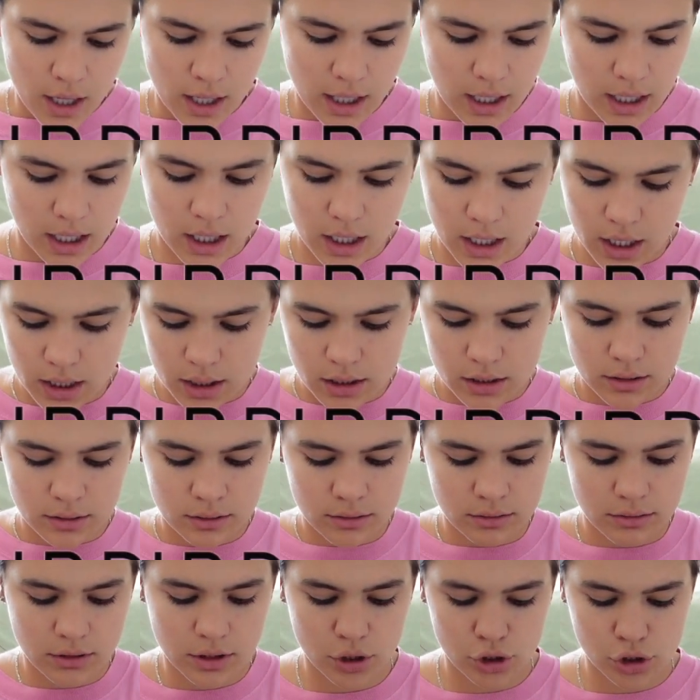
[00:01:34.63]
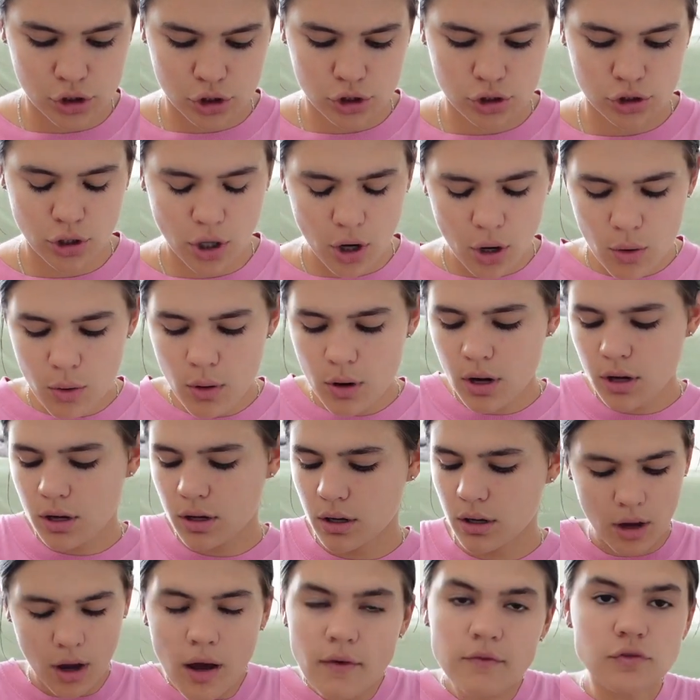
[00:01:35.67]
and they're so
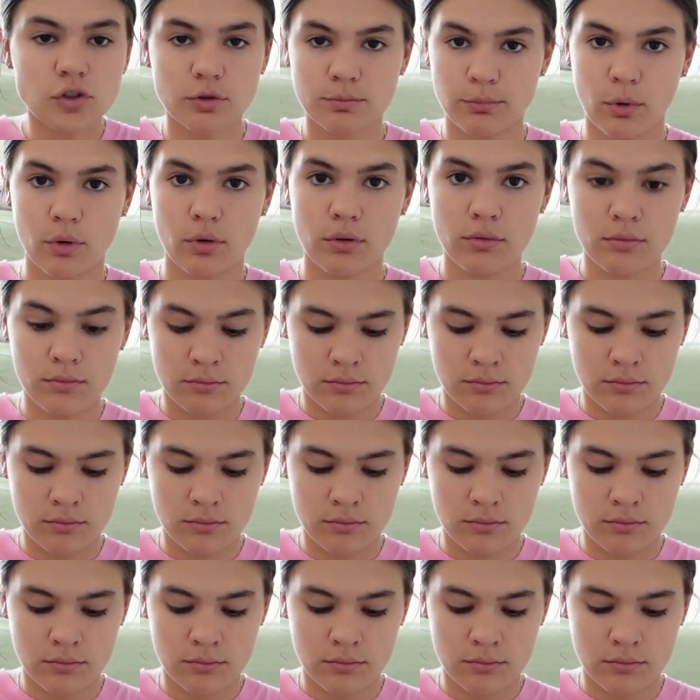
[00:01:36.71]
comfortable.